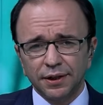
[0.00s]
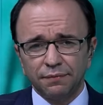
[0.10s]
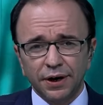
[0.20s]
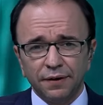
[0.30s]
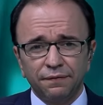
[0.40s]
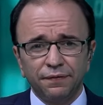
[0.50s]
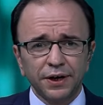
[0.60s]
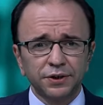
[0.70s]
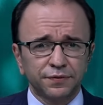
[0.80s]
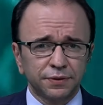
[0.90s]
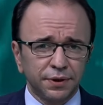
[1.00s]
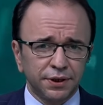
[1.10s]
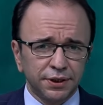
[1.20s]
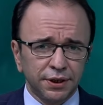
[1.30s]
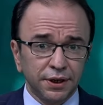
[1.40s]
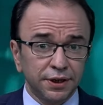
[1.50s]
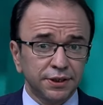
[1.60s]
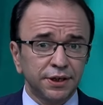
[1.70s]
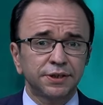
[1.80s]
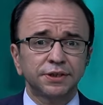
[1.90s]
The very fact of the meeting is
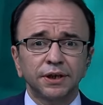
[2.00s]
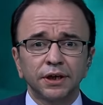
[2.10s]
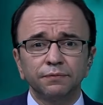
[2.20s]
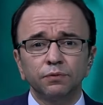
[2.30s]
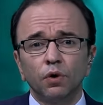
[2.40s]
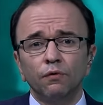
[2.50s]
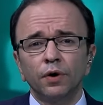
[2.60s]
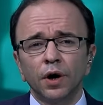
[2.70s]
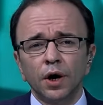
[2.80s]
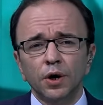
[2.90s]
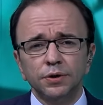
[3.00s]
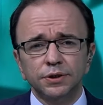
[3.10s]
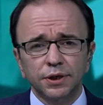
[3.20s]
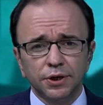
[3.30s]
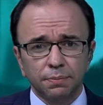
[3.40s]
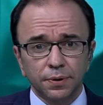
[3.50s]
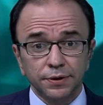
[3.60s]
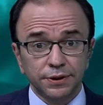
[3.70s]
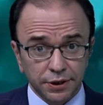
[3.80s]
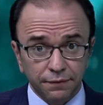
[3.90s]
in itself of considerable
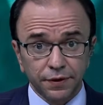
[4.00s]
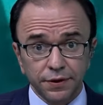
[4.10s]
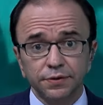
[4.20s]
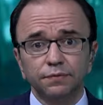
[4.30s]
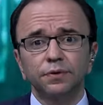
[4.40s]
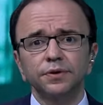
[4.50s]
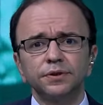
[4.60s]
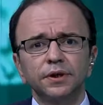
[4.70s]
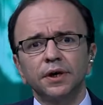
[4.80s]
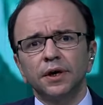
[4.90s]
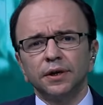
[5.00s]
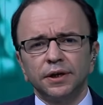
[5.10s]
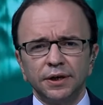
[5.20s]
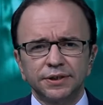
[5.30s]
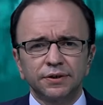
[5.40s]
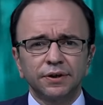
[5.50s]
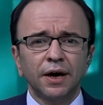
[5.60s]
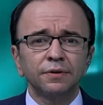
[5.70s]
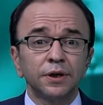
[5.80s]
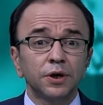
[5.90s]
significance, of course. The
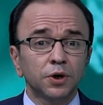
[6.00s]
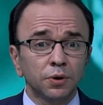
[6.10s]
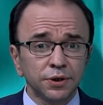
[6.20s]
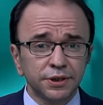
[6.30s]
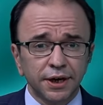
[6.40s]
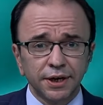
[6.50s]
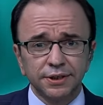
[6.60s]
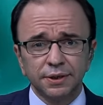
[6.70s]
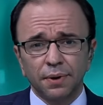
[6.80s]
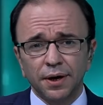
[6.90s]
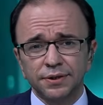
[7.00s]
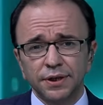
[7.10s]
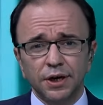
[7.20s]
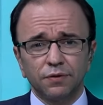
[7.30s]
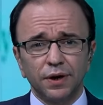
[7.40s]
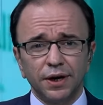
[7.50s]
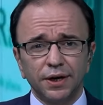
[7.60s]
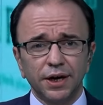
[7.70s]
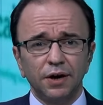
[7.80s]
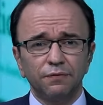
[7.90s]
surrounding context demands equally
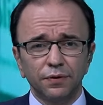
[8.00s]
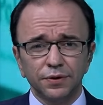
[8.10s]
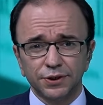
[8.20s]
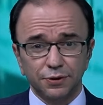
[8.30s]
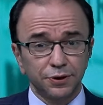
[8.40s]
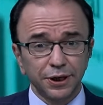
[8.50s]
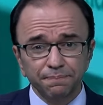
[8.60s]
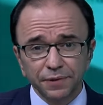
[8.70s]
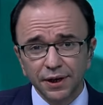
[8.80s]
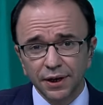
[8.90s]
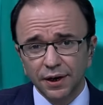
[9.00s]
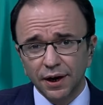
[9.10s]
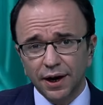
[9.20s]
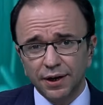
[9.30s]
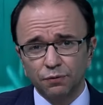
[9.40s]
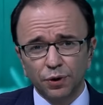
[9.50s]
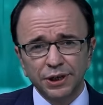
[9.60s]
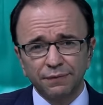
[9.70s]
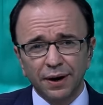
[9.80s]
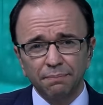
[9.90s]
careful scrutiny, and
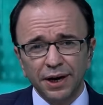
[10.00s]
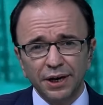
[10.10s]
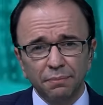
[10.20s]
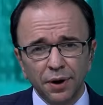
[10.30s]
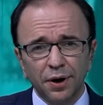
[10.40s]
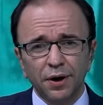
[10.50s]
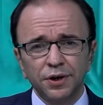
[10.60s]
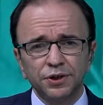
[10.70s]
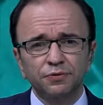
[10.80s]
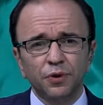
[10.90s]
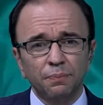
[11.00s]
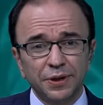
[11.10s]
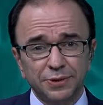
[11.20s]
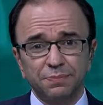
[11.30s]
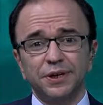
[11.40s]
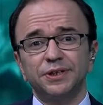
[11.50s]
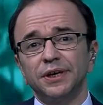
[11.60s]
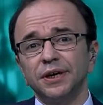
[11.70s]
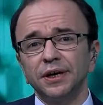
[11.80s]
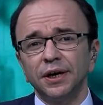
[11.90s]
whatever may emerge from this
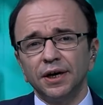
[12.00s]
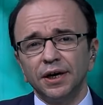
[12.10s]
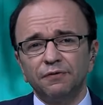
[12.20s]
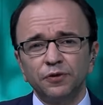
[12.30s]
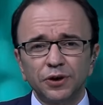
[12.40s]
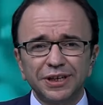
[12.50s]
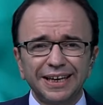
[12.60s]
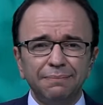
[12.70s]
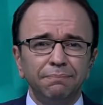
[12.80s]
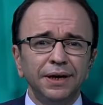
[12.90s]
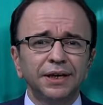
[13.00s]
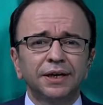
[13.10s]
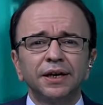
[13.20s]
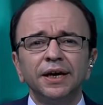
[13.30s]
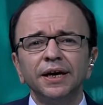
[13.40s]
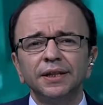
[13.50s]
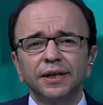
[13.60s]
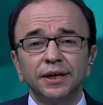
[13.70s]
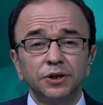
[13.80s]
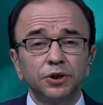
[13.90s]
meeting, if not immediately,
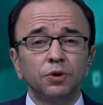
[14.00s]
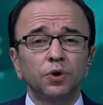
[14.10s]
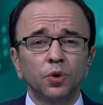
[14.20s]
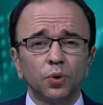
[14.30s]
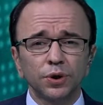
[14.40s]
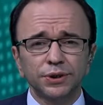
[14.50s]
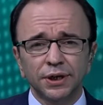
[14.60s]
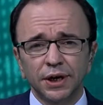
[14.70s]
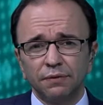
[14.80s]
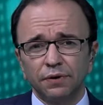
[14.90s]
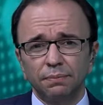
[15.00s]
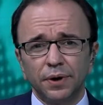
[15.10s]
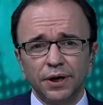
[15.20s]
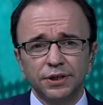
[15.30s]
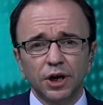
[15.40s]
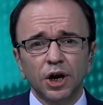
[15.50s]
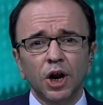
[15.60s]
then in due course, will merit